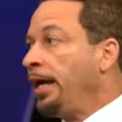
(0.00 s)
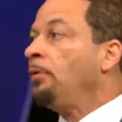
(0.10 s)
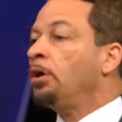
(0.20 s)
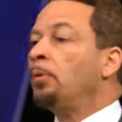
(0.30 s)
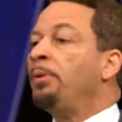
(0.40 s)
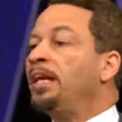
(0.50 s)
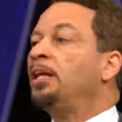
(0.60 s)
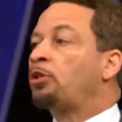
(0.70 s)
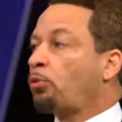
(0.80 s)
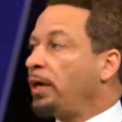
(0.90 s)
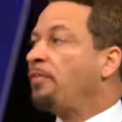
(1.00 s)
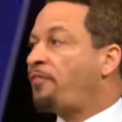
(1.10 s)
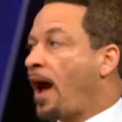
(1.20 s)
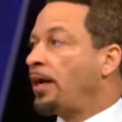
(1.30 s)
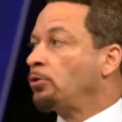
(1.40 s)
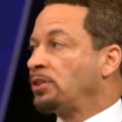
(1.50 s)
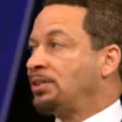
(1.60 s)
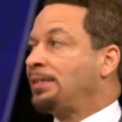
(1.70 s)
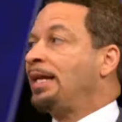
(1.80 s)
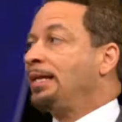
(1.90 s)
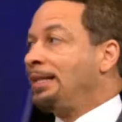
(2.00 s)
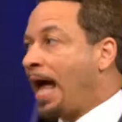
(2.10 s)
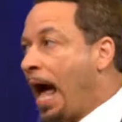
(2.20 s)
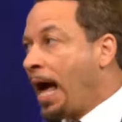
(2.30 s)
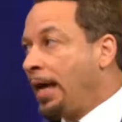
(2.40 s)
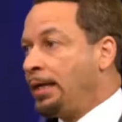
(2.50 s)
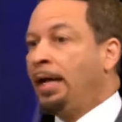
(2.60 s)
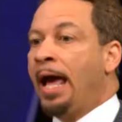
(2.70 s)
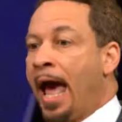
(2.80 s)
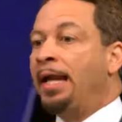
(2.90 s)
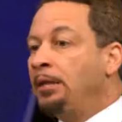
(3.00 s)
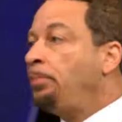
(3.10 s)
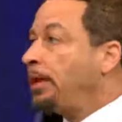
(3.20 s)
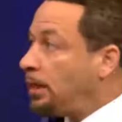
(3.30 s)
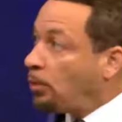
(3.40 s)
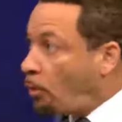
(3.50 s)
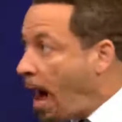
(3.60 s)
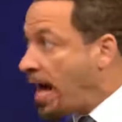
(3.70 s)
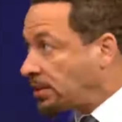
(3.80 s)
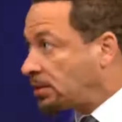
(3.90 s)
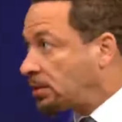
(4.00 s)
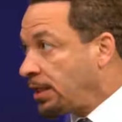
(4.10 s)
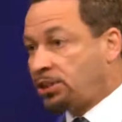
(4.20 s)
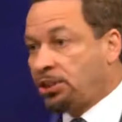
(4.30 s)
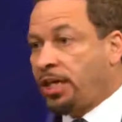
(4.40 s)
He would have been to 3 finals instead of 9 had he been in the West. Let's just